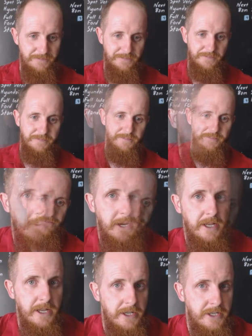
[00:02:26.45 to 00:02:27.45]
After
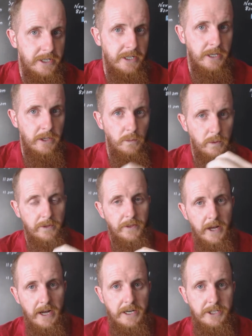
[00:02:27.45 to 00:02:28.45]
graduating and dealing
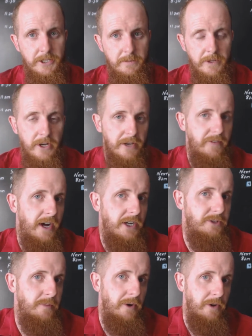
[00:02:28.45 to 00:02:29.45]
with hardship, the kind of
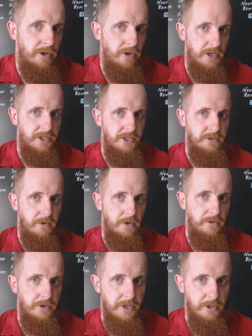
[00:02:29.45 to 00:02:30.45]
hardship only a
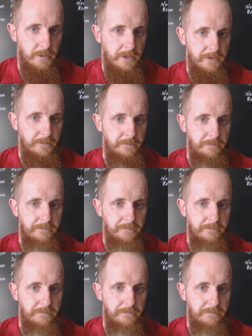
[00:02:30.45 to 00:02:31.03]
19-year-old could deal with,